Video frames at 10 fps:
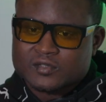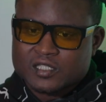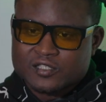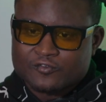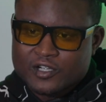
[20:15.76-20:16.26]

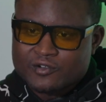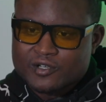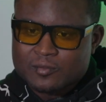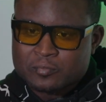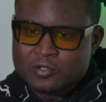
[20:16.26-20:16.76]
It's
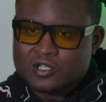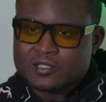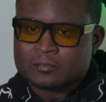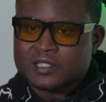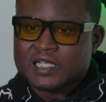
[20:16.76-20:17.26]
very
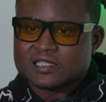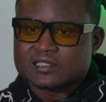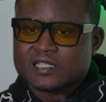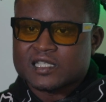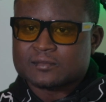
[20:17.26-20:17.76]
important, but at the
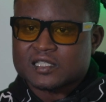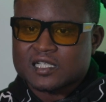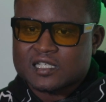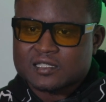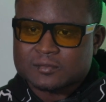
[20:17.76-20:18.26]
same
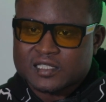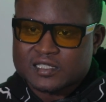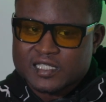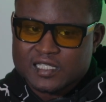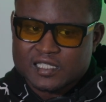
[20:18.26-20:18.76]
time,
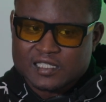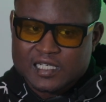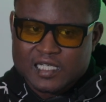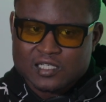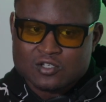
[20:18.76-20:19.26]
it take a
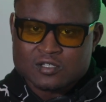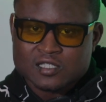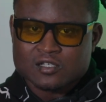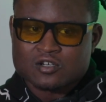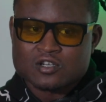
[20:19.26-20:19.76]
lot
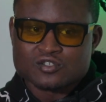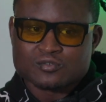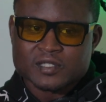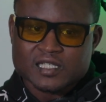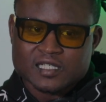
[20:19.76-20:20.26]
on you
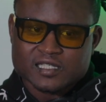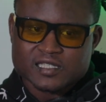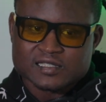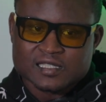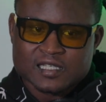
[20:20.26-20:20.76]

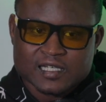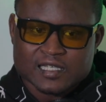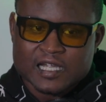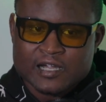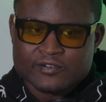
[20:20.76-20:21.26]
because,
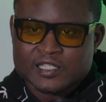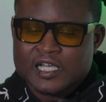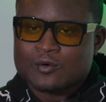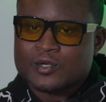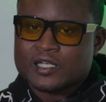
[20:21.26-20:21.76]
like, every day
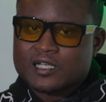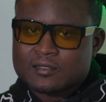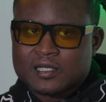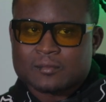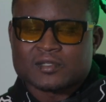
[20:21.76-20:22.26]
I wake
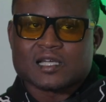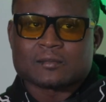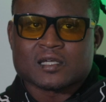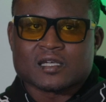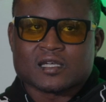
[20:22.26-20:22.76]
up, I be like,
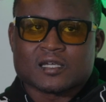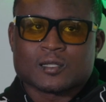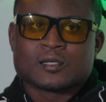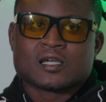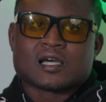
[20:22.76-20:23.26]

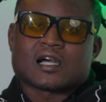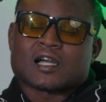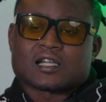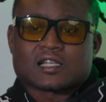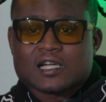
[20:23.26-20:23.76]
man, I
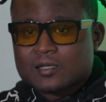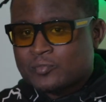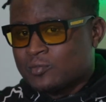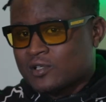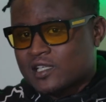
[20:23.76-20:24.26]
got a lot of
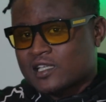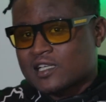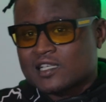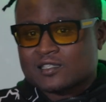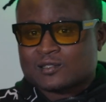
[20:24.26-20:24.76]
people that I
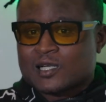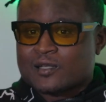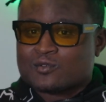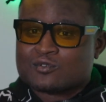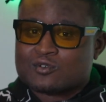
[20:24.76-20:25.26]
gotta,
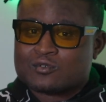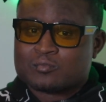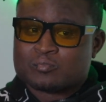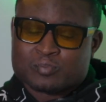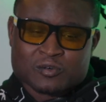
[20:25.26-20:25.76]
like, you know,
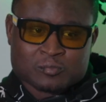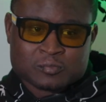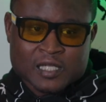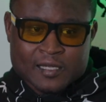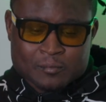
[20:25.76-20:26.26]

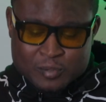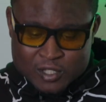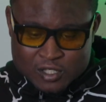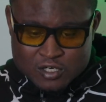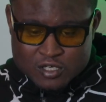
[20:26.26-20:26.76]

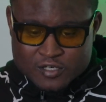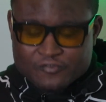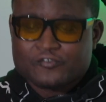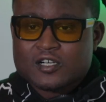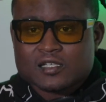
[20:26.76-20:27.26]
put on
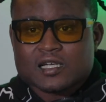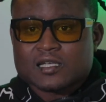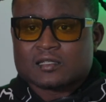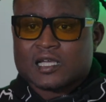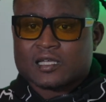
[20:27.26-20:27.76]
for,
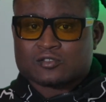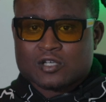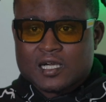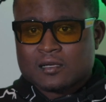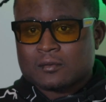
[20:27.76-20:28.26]
like
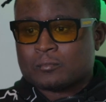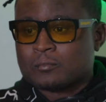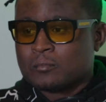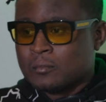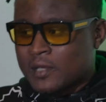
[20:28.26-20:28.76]
try to
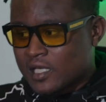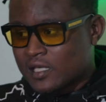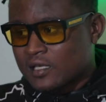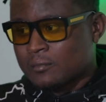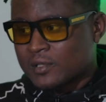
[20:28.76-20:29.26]
make
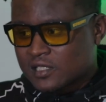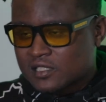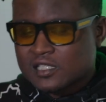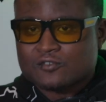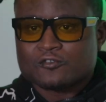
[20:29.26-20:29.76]
it and be
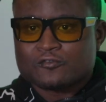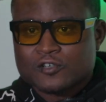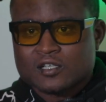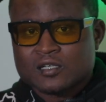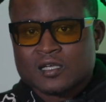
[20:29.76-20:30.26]
successful
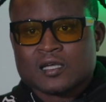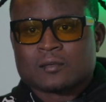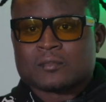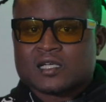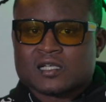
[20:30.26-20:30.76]
for,
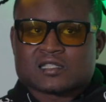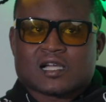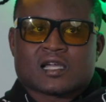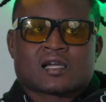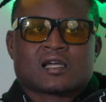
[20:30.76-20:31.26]
because
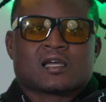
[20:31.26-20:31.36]
like